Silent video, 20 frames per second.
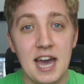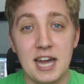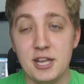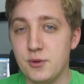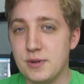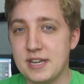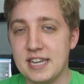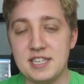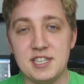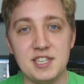And
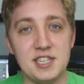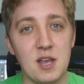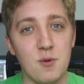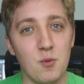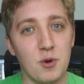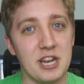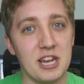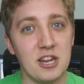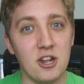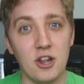you'll get to see
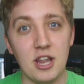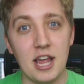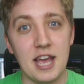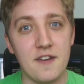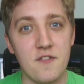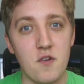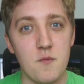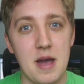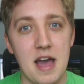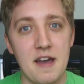what it looked
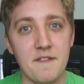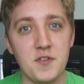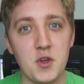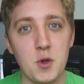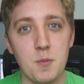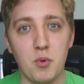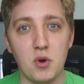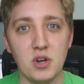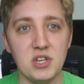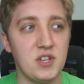like from our
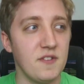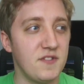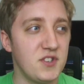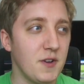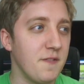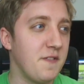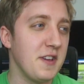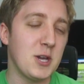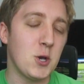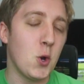viewpoint. So if
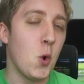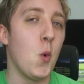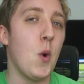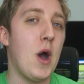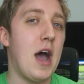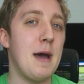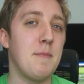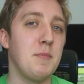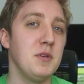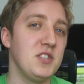something cool
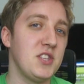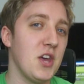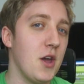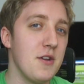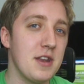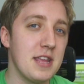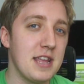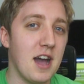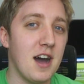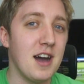happens that
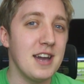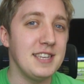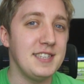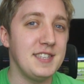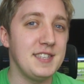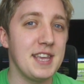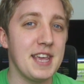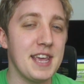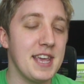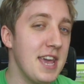only I
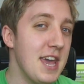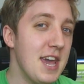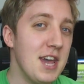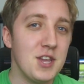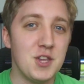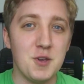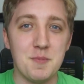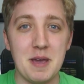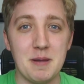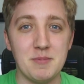see,
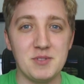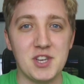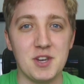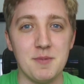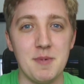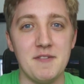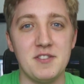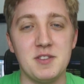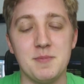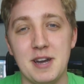you'll be able to
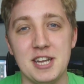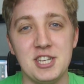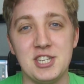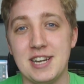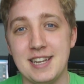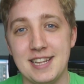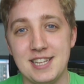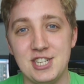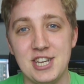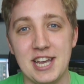come over to my
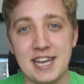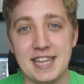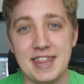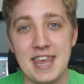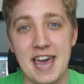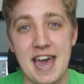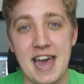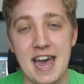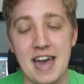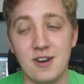channel and check
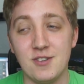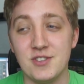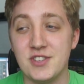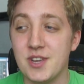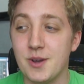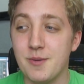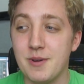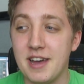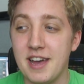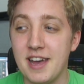that out.
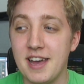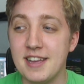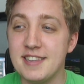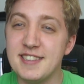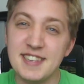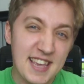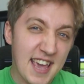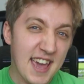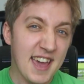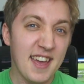So, uh,
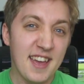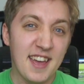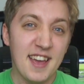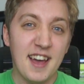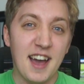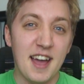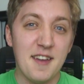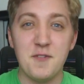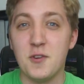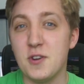so yeah,
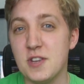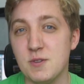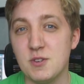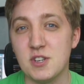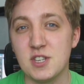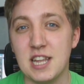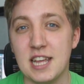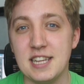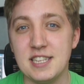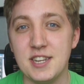I thought you'd
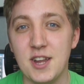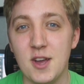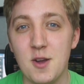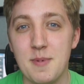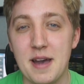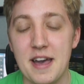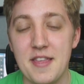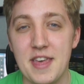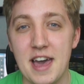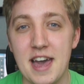just like to know
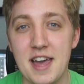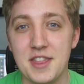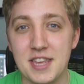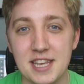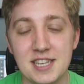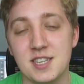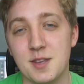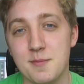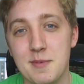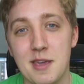about that. I
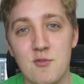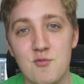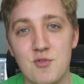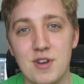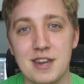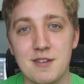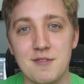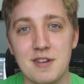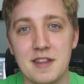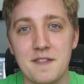think it's going to be a
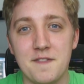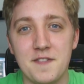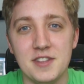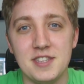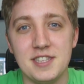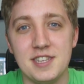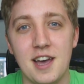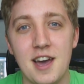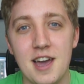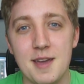really, really
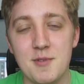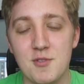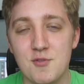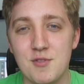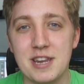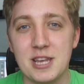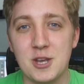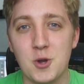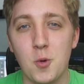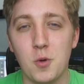fun time, a
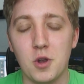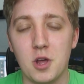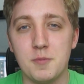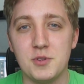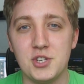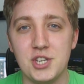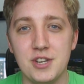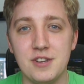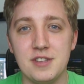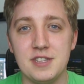really cool
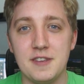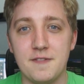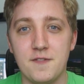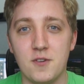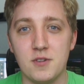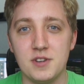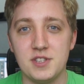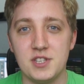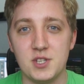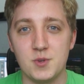opportunity
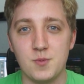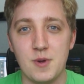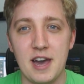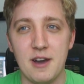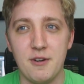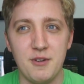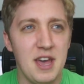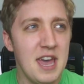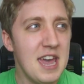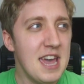for us as
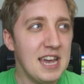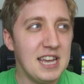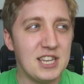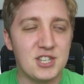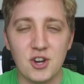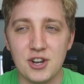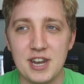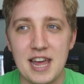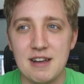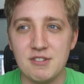well. It's
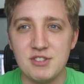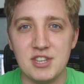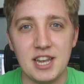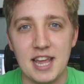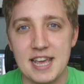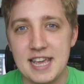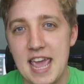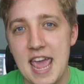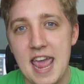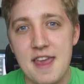gone out to
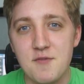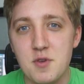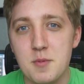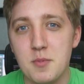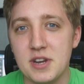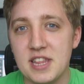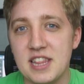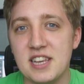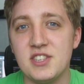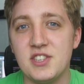like
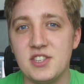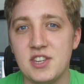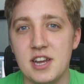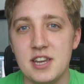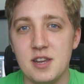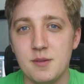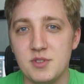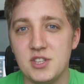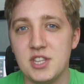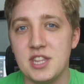everybody that
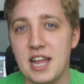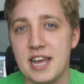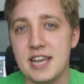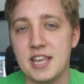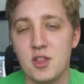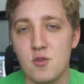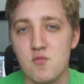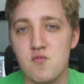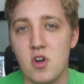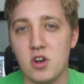signed up to
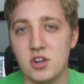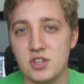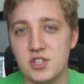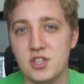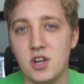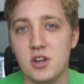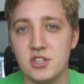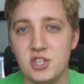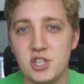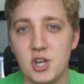like the
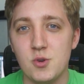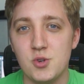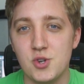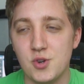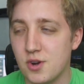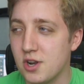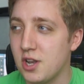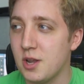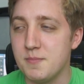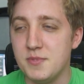Rockstar
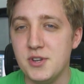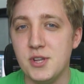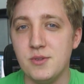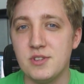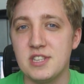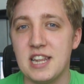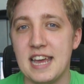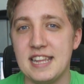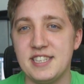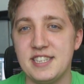Social Club
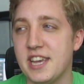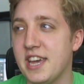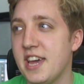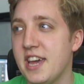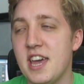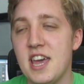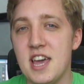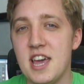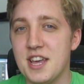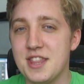
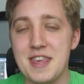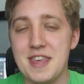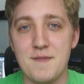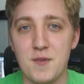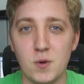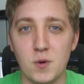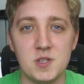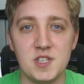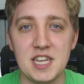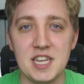newsletter. They've
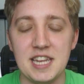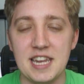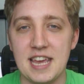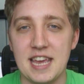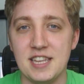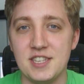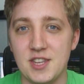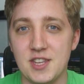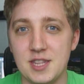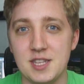all seen
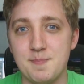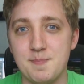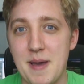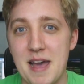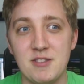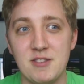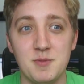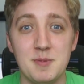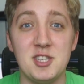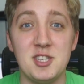it, so there's
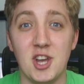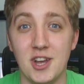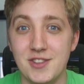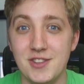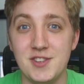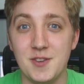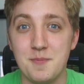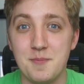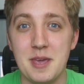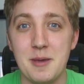bound to be
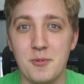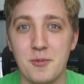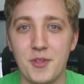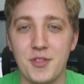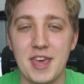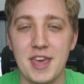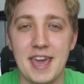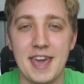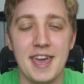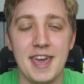tons of people
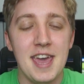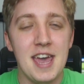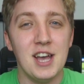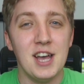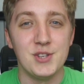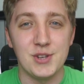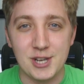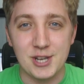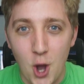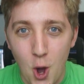there.
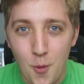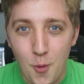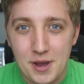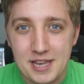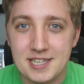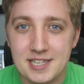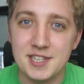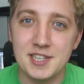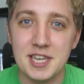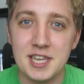So I can't
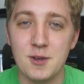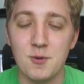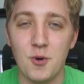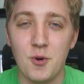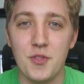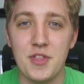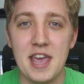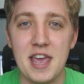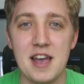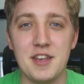wait to see you
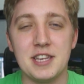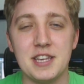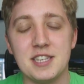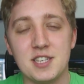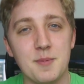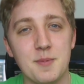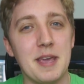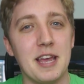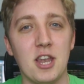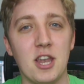all there. I think it's
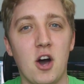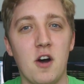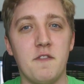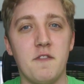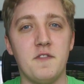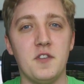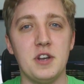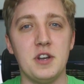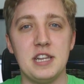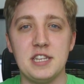gonna be a lot of
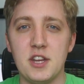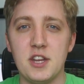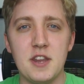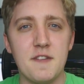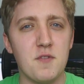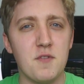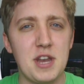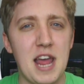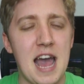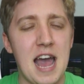fun. It's
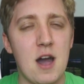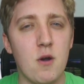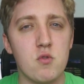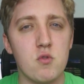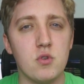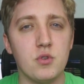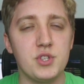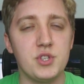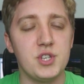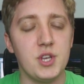only for an
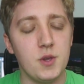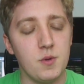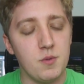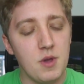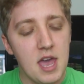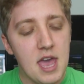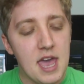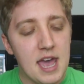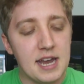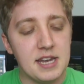hour or two,
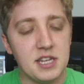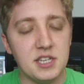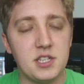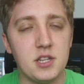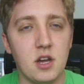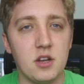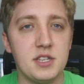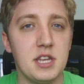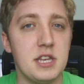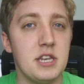and it
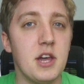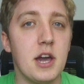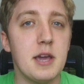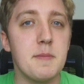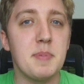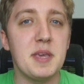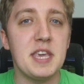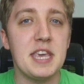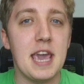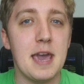starts at
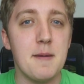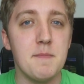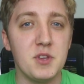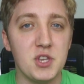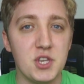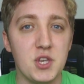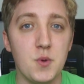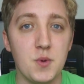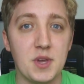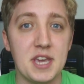9 p.m.
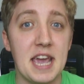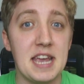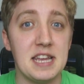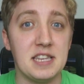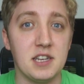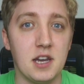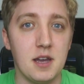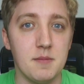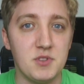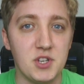UK
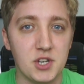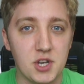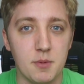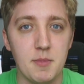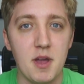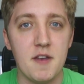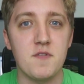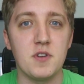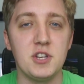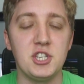time. So
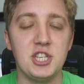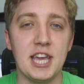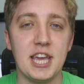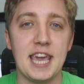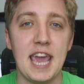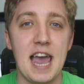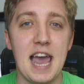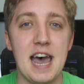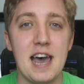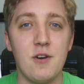come over and
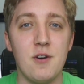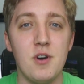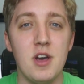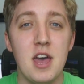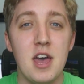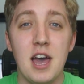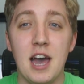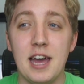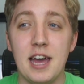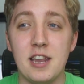check it out,
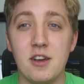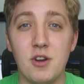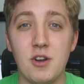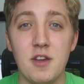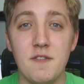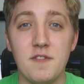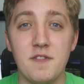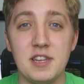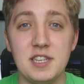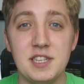and I'll
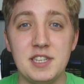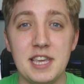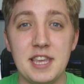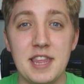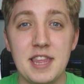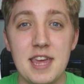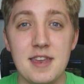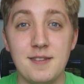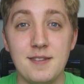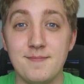hopefully see you
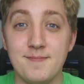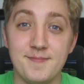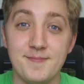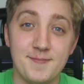then.